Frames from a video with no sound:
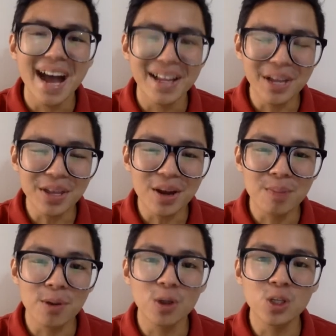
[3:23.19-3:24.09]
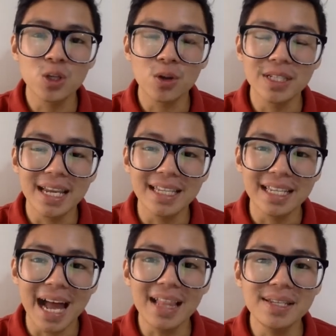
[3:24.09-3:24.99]
Another approach to content
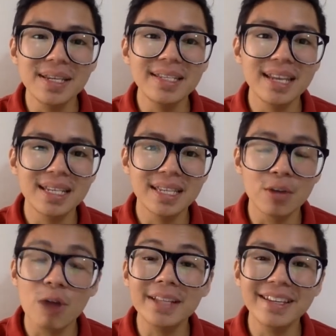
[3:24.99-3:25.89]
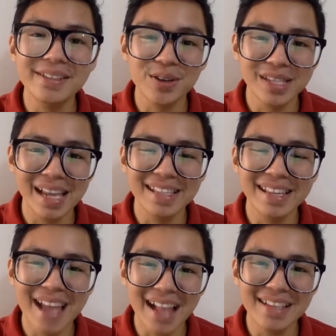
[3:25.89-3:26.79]
analysis is directed content
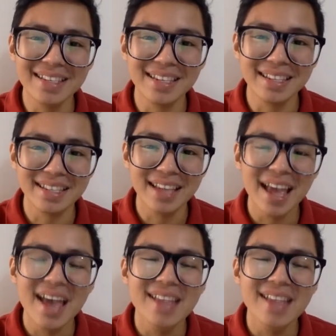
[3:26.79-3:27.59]
analysis.